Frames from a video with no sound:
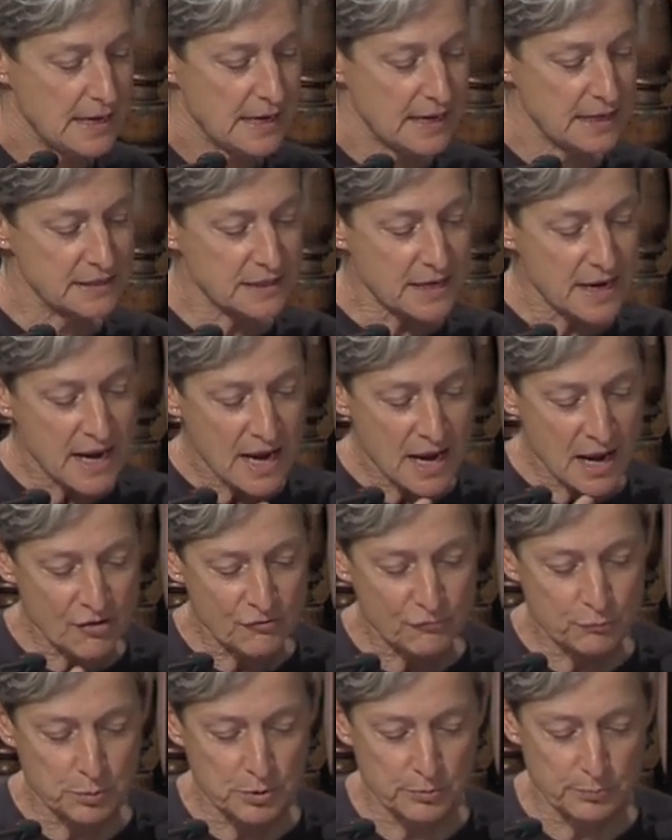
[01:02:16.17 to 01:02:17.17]
And I
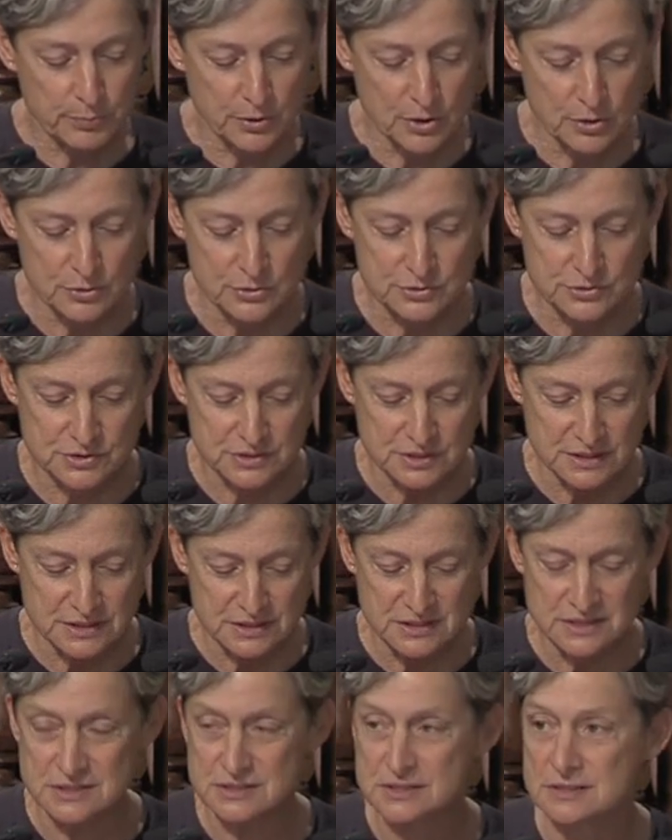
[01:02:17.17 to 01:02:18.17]
have proposed
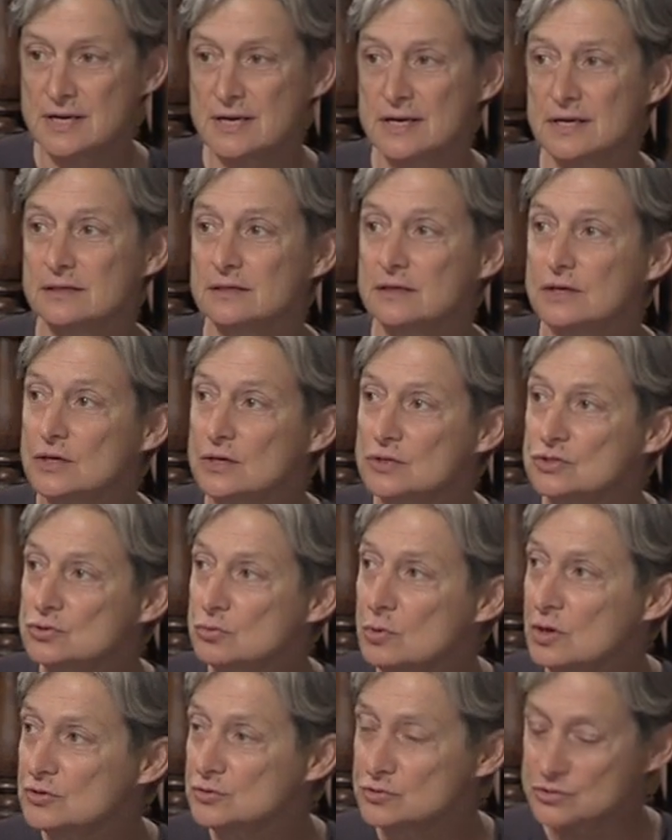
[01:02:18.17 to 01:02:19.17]
instead
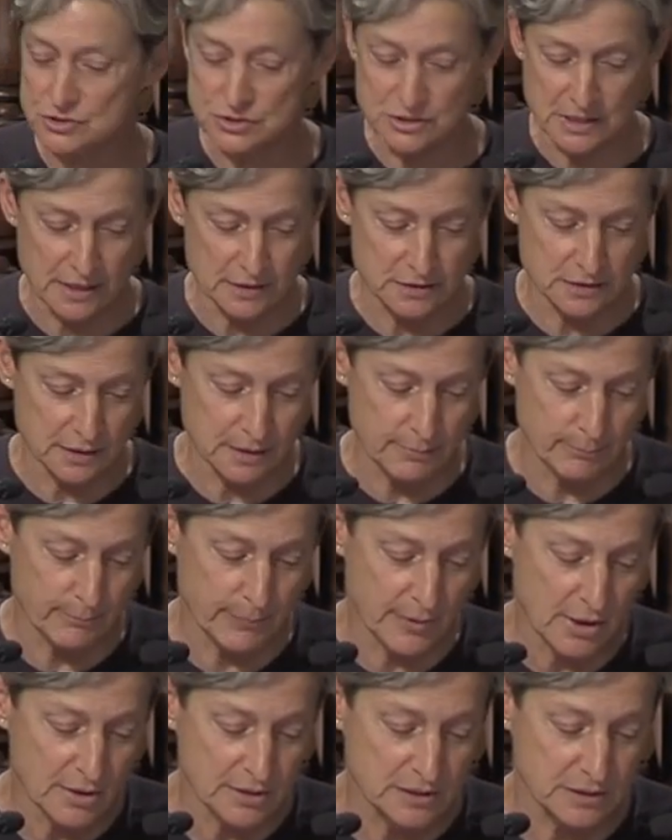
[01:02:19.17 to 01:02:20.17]
to understand
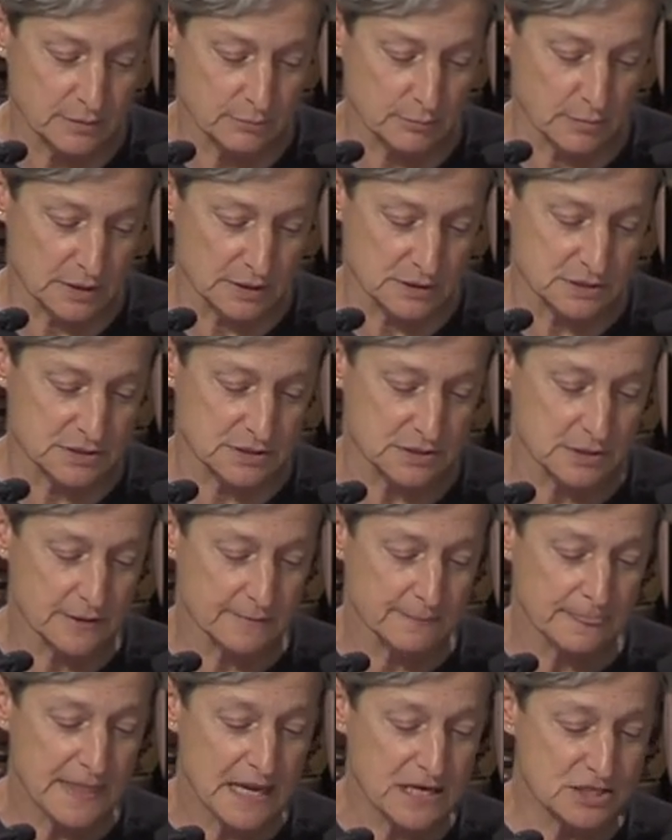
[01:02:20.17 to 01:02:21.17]
embodiment
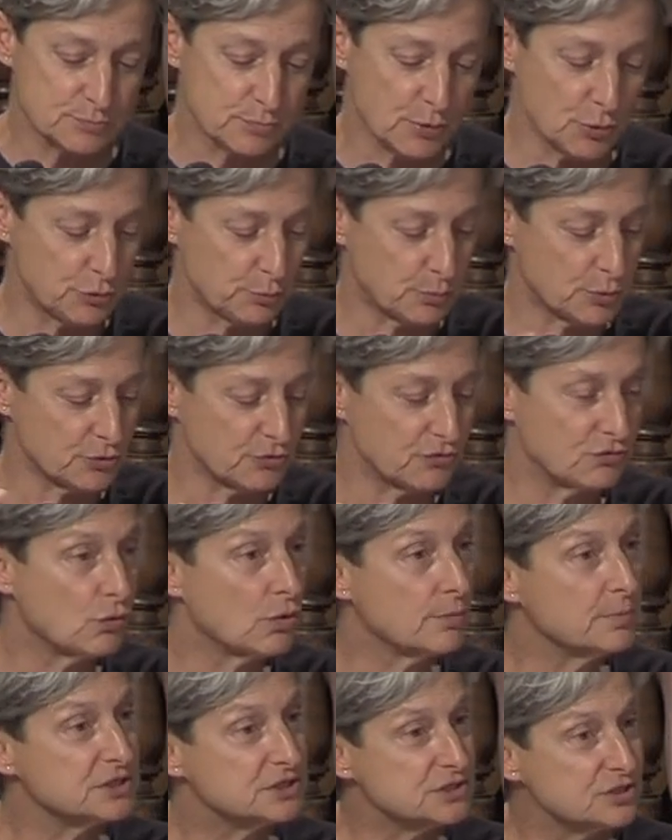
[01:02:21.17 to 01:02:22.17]
as both
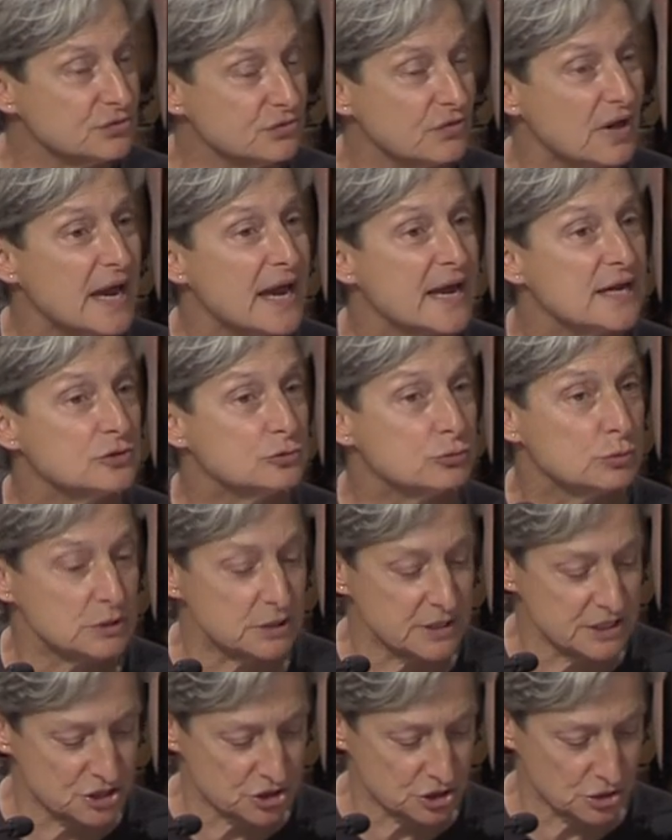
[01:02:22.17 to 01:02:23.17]
performative and
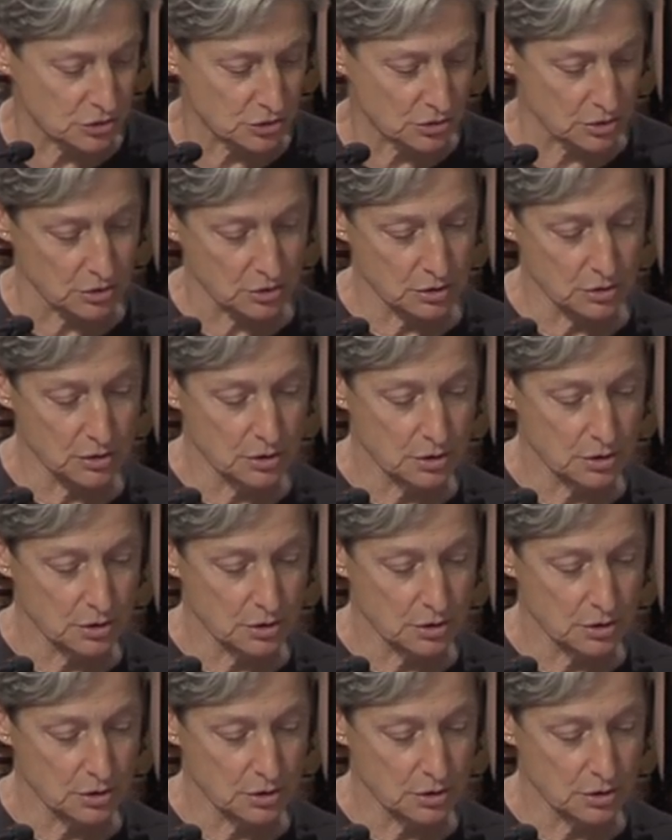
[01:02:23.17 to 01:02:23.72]
relational.